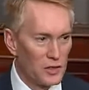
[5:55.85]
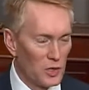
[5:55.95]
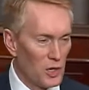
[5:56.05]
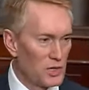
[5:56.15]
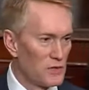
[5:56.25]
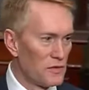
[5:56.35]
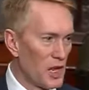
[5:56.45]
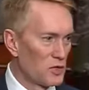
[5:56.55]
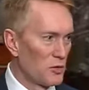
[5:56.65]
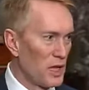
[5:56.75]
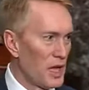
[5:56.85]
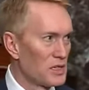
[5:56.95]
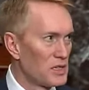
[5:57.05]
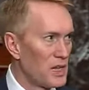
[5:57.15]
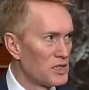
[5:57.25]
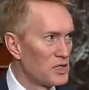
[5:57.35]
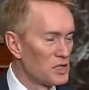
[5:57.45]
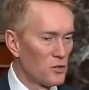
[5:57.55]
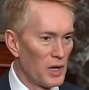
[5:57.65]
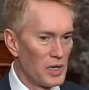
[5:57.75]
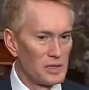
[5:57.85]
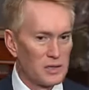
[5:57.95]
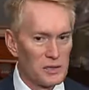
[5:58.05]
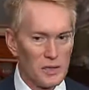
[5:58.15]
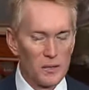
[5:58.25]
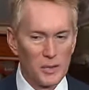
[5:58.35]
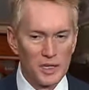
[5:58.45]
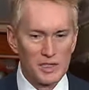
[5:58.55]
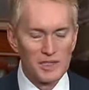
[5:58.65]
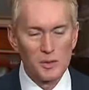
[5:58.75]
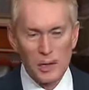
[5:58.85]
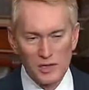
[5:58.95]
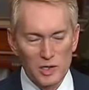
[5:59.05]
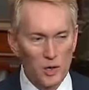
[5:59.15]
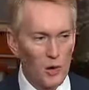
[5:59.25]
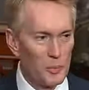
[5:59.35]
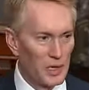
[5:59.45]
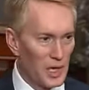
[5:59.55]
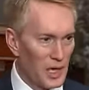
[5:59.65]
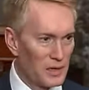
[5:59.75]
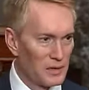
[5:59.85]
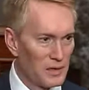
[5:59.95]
the cost of natural gas and as it is raised, because it's about to go up again.